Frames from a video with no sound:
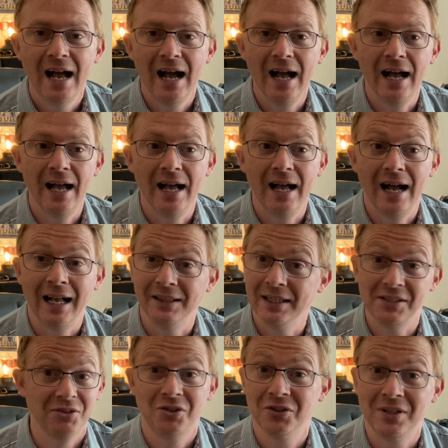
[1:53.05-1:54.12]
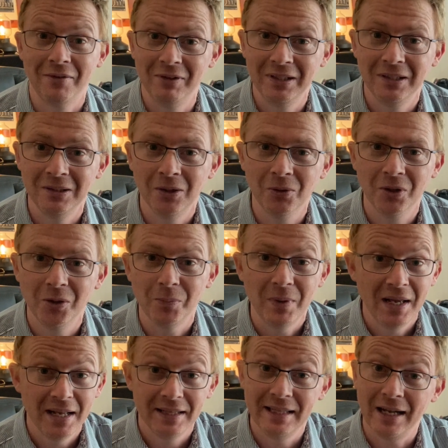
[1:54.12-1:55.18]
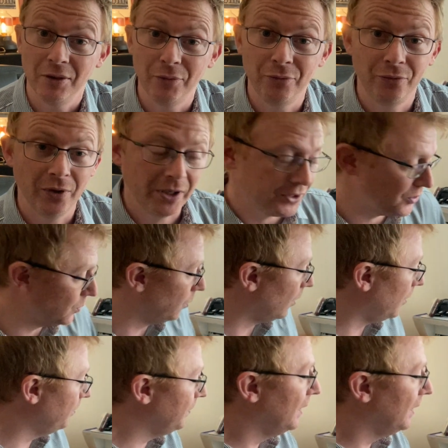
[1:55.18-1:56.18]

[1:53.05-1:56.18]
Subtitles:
And let's just have a little look at them. Now, the first one